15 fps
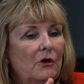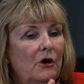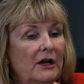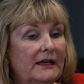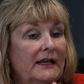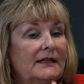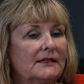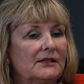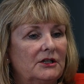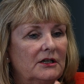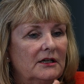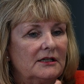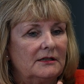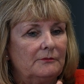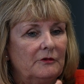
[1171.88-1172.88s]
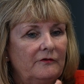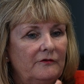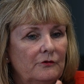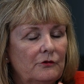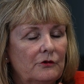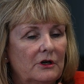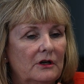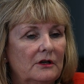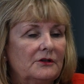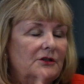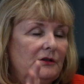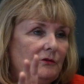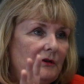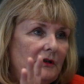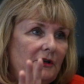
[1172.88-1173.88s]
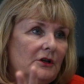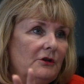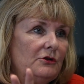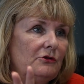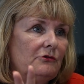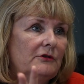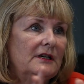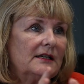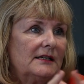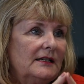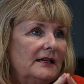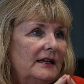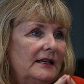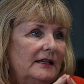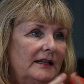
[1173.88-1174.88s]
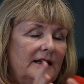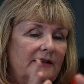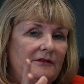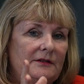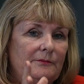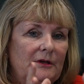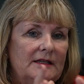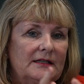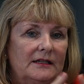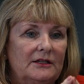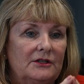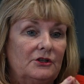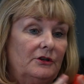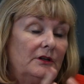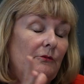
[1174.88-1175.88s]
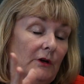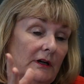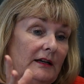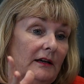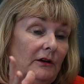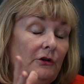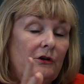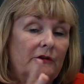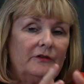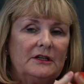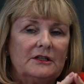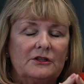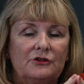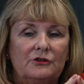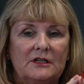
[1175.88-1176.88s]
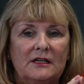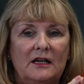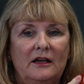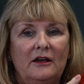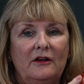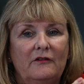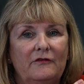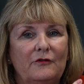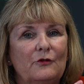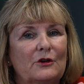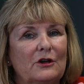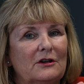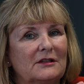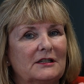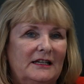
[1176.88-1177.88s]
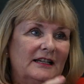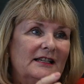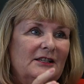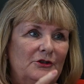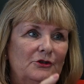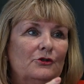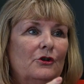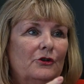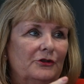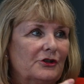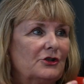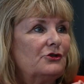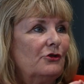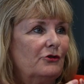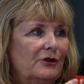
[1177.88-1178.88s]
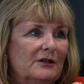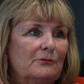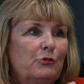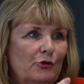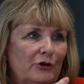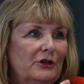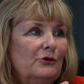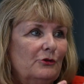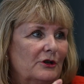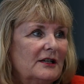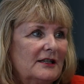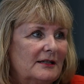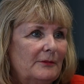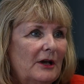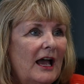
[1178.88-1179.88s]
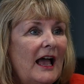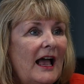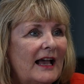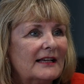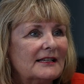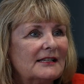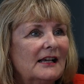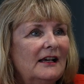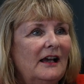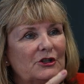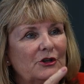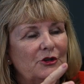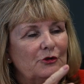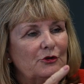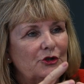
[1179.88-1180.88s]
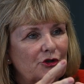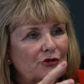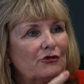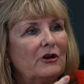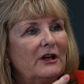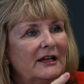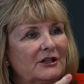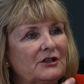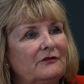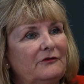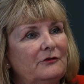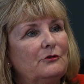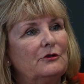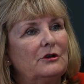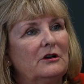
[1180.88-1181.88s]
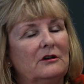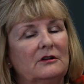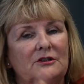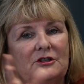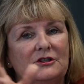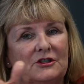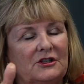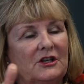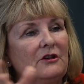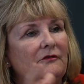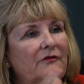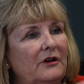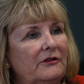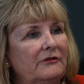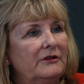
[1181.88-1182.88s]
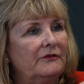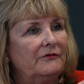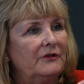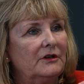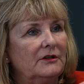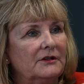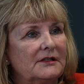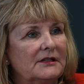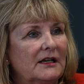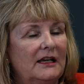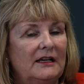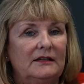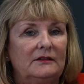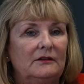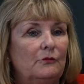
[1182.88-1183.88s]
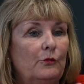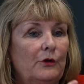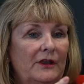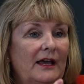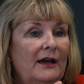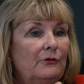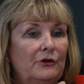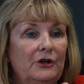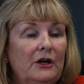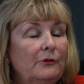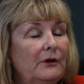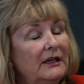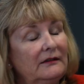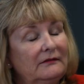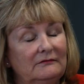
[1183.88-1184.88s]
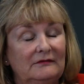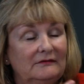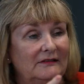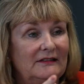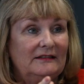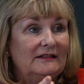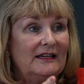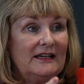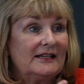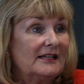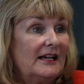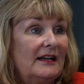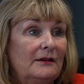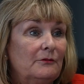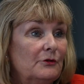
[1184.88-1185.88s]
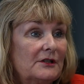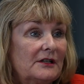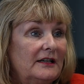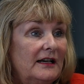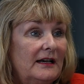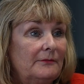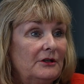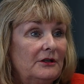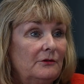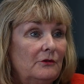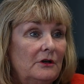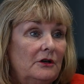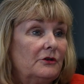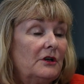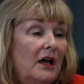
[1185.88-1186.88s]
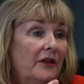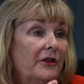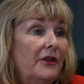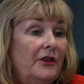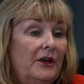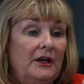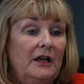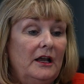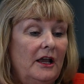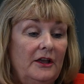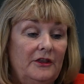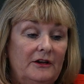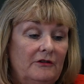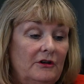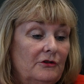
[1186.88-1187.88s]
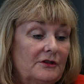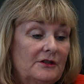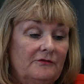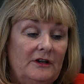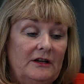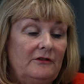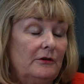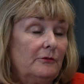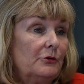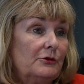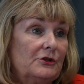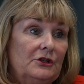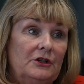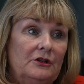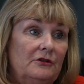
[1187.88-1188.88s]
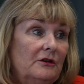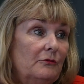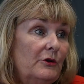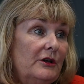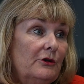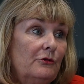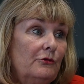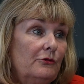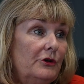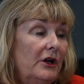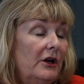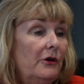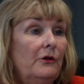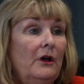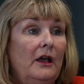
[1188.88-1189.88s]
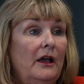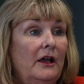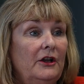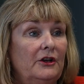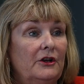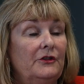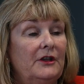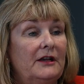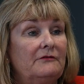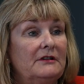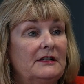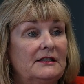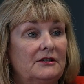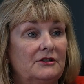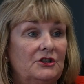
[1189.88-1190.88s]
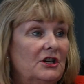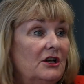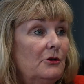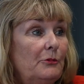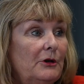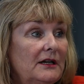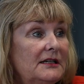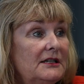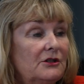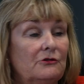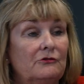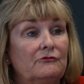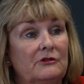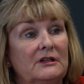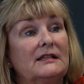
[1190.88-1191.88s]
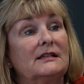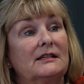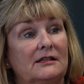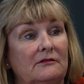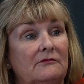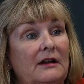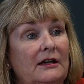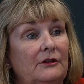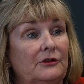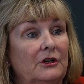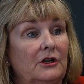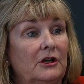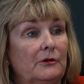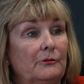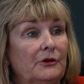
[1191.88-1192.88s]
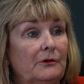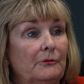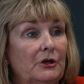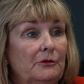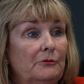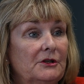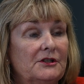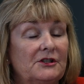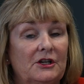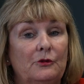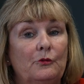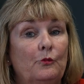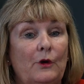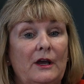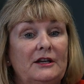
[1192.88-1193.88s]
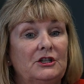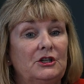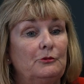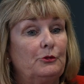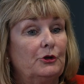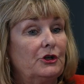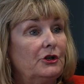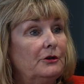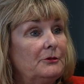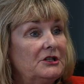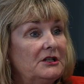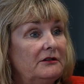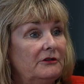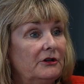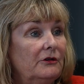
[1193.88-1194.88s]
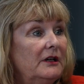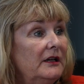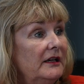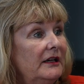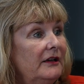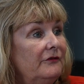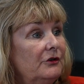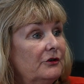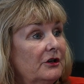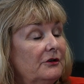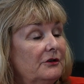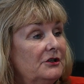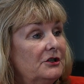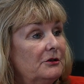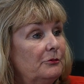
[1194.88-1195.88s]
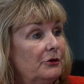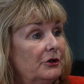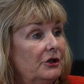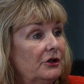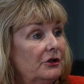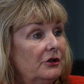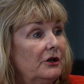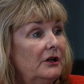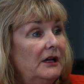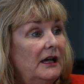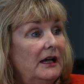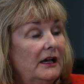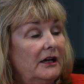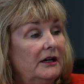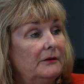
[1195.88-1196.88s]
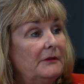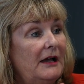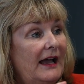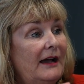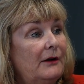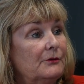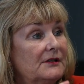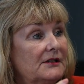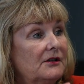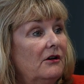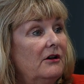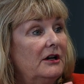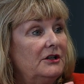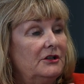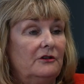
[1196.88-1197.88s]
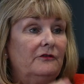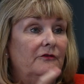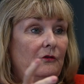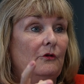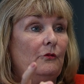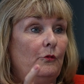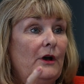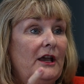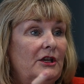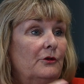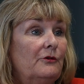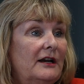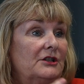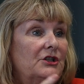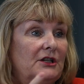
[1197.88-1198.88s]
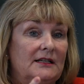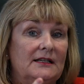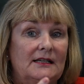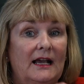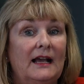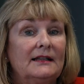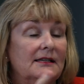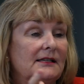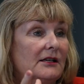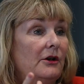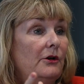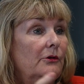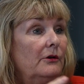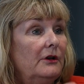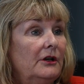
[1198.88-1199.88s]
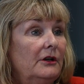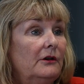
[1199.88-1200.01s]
against a customer forecast, and notoriously in the aerospace industry, well, in a lot of industries, forecasting is not the strongest point your customer has. So you're trying to forecast so far in advance and without knowing, exactly what's going to happen in the world, other than there are lots of variables. And we all know, there is geopolitical risks around the globe at the moment. So where do you procure material? If you're going to procure outside of where you're actually sat, so,